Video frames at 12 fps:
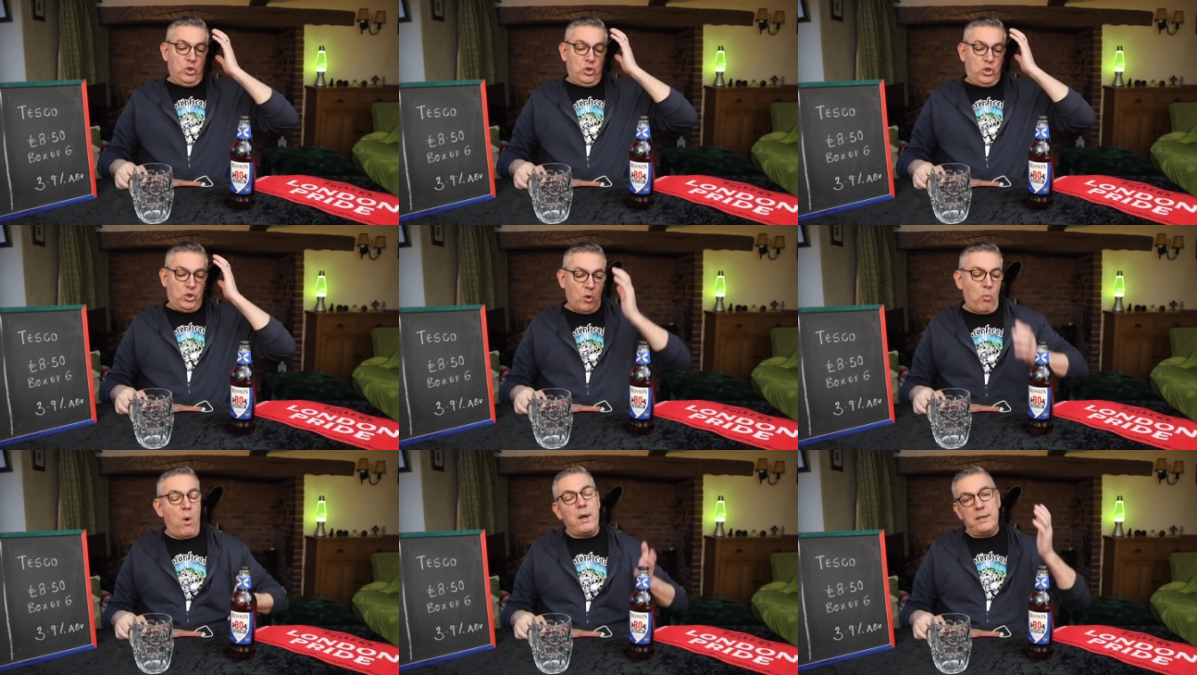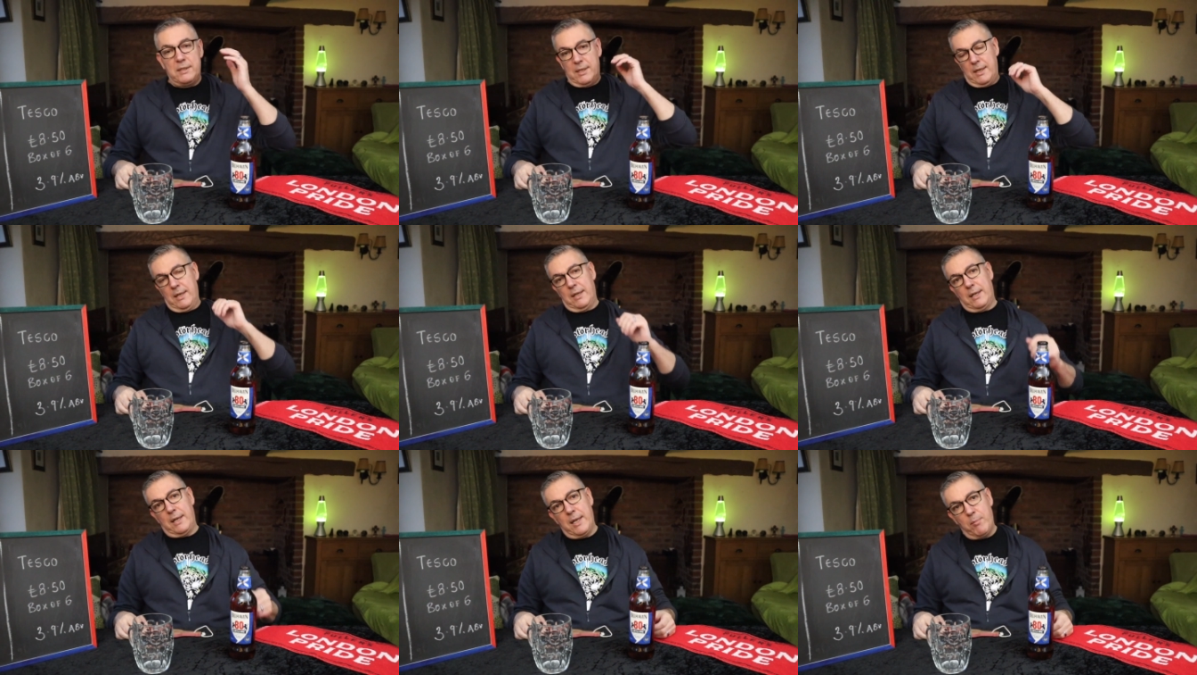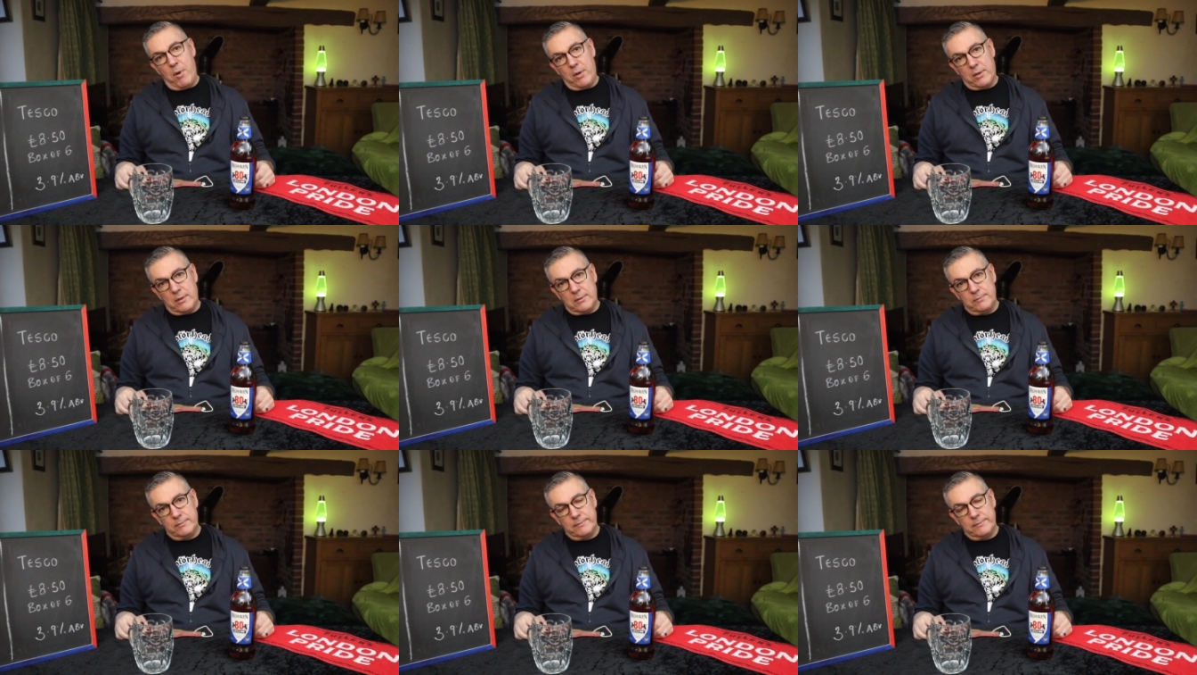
So why is it in a clear bottle?